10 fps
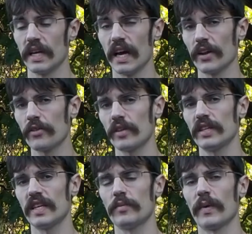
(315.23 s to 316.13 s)
Another thing
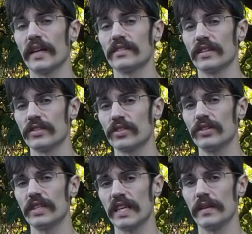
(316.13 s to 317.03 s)
to keep in mind is that it's good
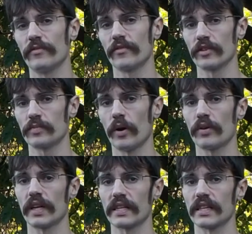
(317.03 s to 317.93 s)
to keep first
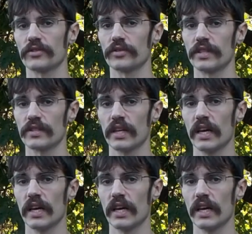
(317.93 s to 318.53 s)
Pokedex entries